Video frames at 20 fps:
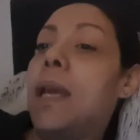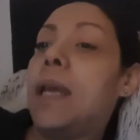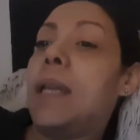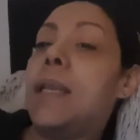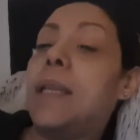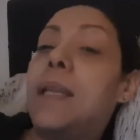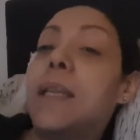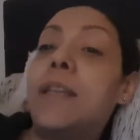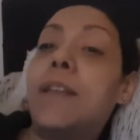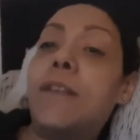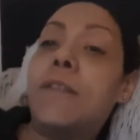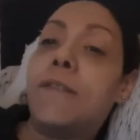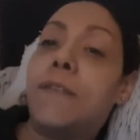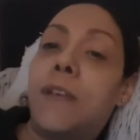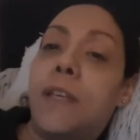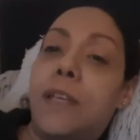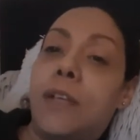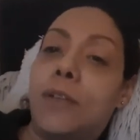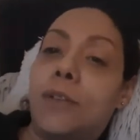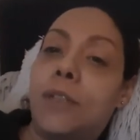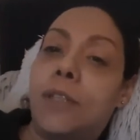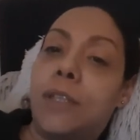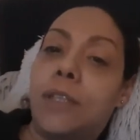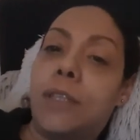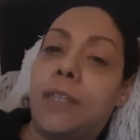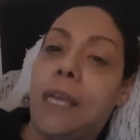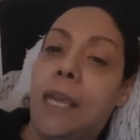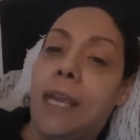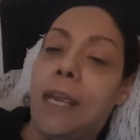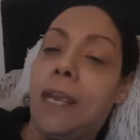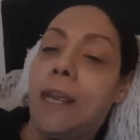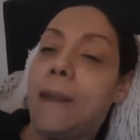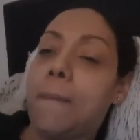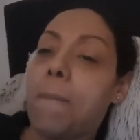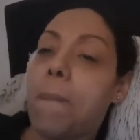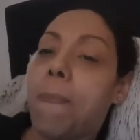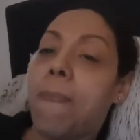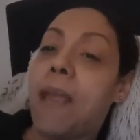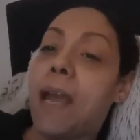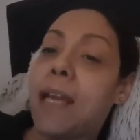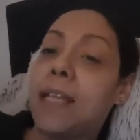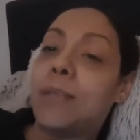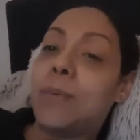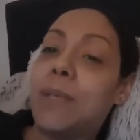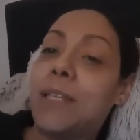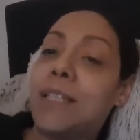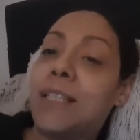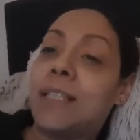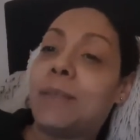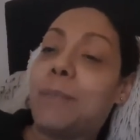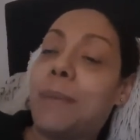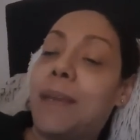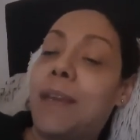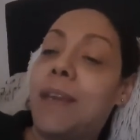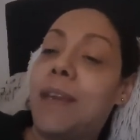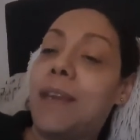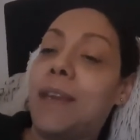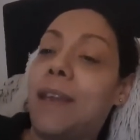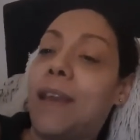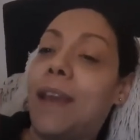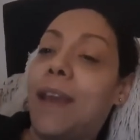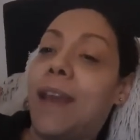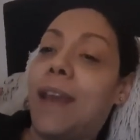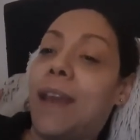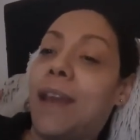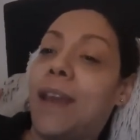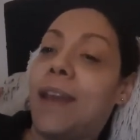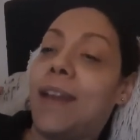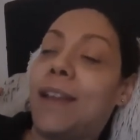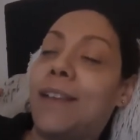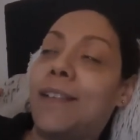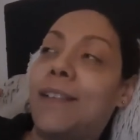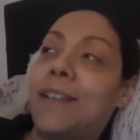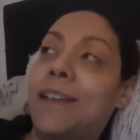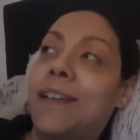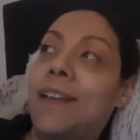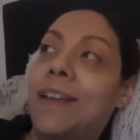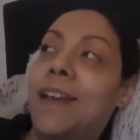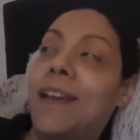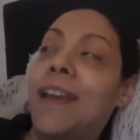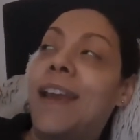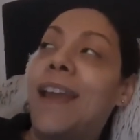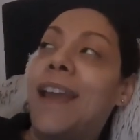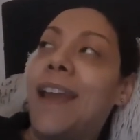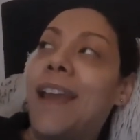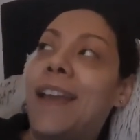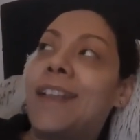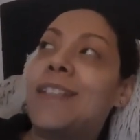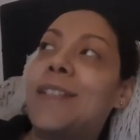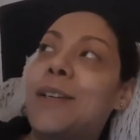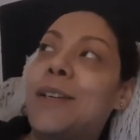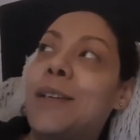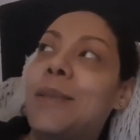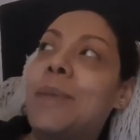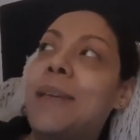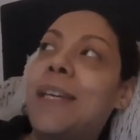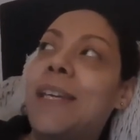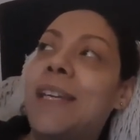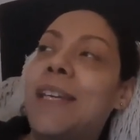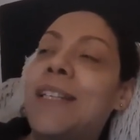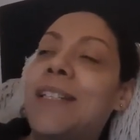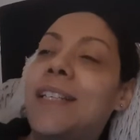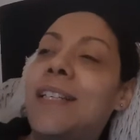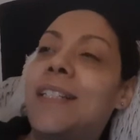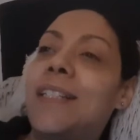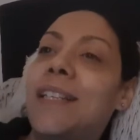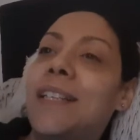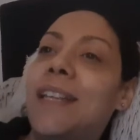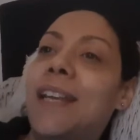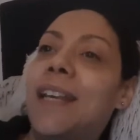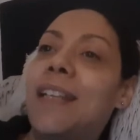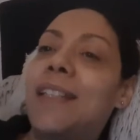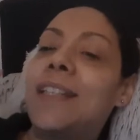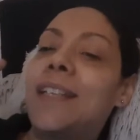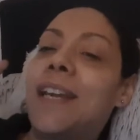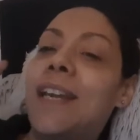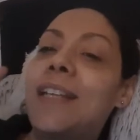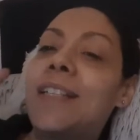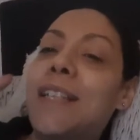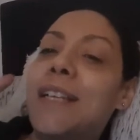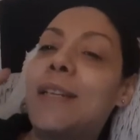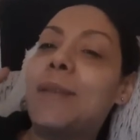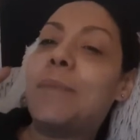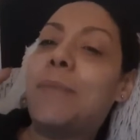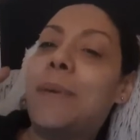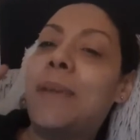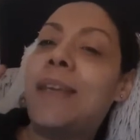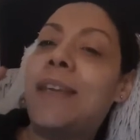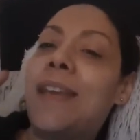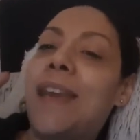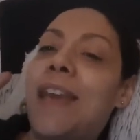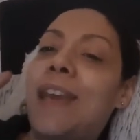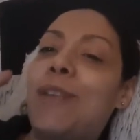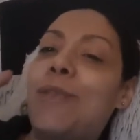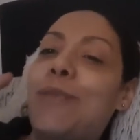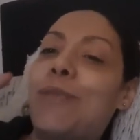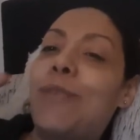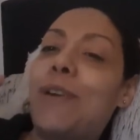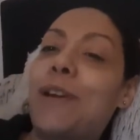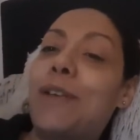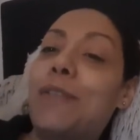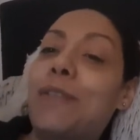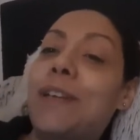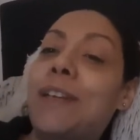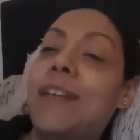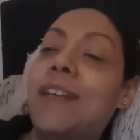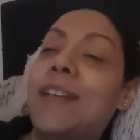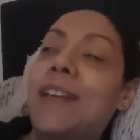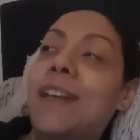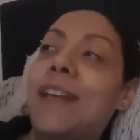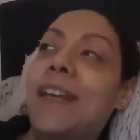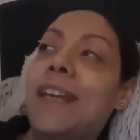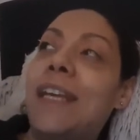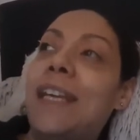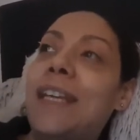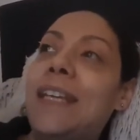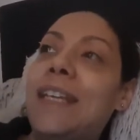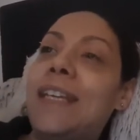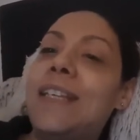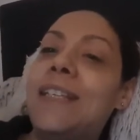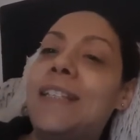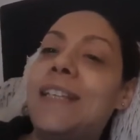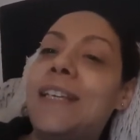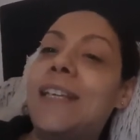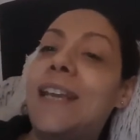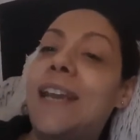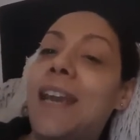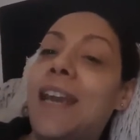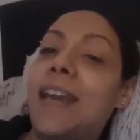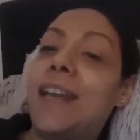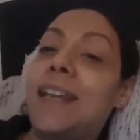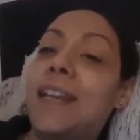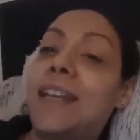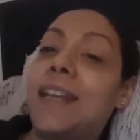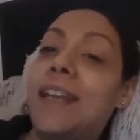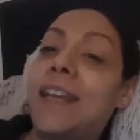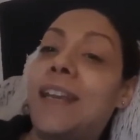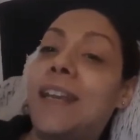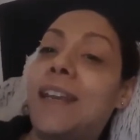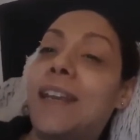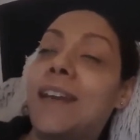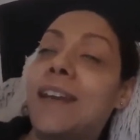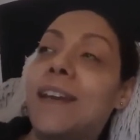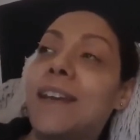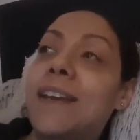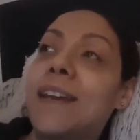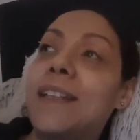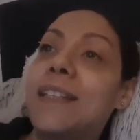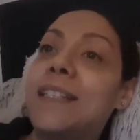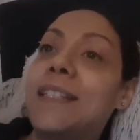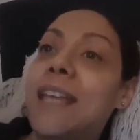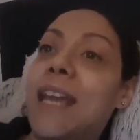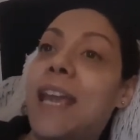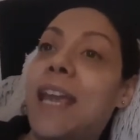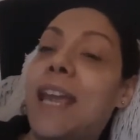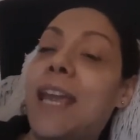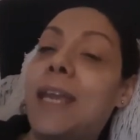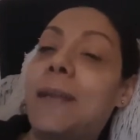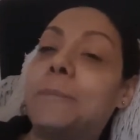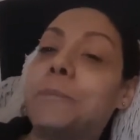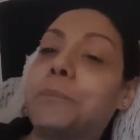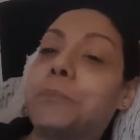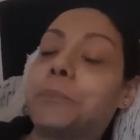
editing the video today as we speak, and it's going to be easy today. Today's going to be a very easy editing day.